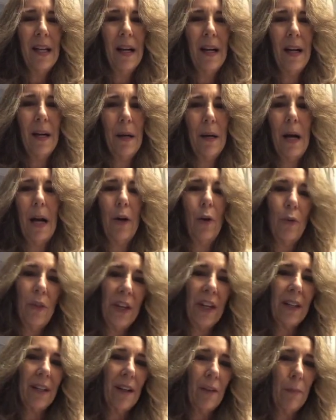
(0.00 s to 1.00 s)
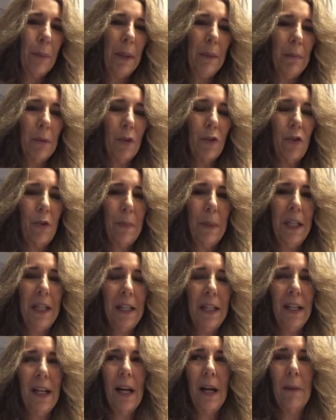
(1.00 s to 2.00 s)
Uh, I don't think enough people are
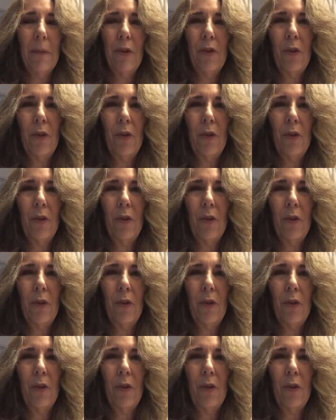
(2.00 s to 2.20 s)
speaking up.